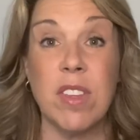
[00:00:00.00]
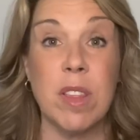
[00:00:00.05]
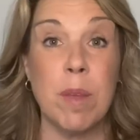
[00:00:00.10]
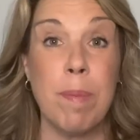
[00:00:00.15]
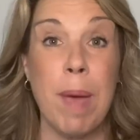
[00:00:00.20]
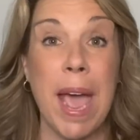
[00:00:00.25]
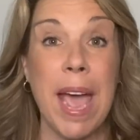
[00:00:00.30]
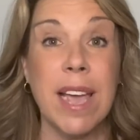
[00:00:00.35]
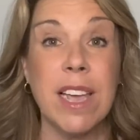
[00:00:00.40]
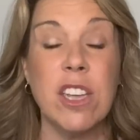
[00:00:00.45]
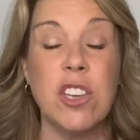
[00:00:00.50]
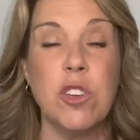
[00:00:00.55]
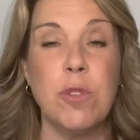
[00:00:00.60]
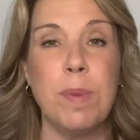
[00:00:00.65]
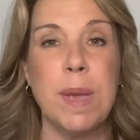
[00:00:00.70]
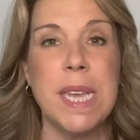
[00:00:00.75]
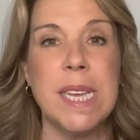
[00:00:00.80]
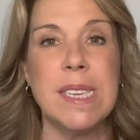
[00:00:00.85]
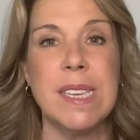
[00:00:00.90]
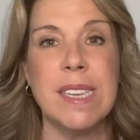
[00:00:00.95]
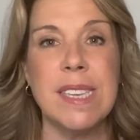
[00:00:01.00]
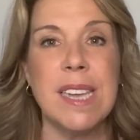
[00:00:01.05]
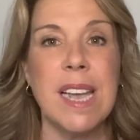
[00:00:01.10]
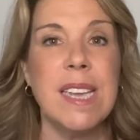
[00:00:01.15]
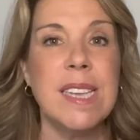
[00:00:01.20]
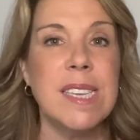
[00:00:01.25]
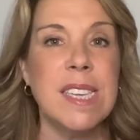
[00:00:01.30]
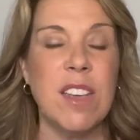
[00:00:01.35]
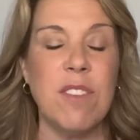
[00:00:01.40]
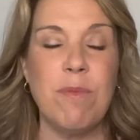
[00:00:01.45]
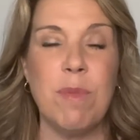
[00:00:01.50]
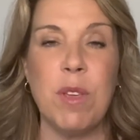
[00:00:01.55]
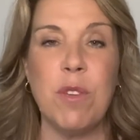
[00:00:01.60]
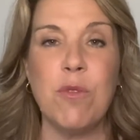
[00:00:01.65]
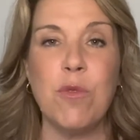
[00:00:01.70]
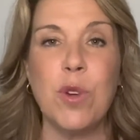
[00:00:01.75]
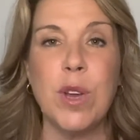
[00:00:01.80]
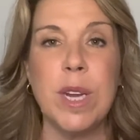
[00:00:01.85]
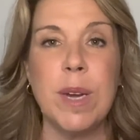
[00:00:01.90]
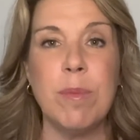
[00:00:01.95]
the package because it does give me
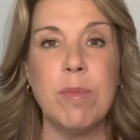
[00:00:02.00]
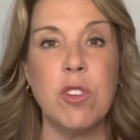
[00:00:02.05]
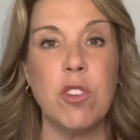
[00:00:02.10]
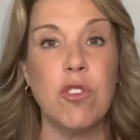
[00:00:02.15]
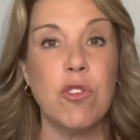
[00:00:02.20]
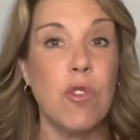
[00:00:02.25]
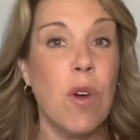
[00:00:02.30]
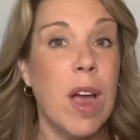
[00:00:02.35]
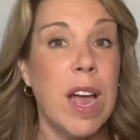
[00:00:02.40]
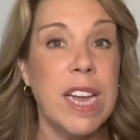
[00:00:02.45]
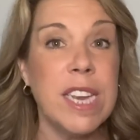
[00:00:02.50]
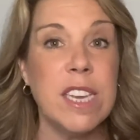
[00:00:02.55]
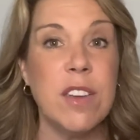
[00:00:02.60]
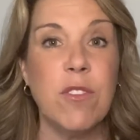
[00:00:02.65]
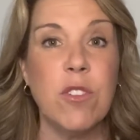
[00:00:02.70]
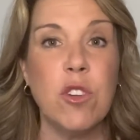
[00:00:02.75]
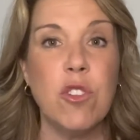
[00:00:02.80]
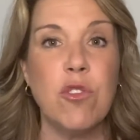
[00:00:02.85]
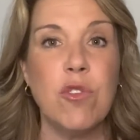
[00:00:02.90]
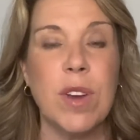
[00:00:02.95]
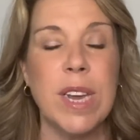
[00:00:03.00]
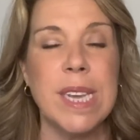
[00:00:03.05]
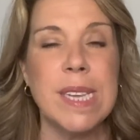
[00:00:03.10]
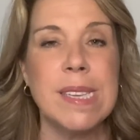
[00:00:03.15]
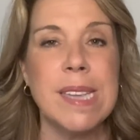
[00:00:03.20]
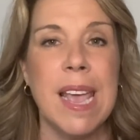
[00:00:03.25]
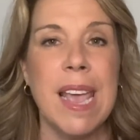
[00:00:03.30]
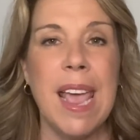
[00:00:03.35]
freedom to try different drinks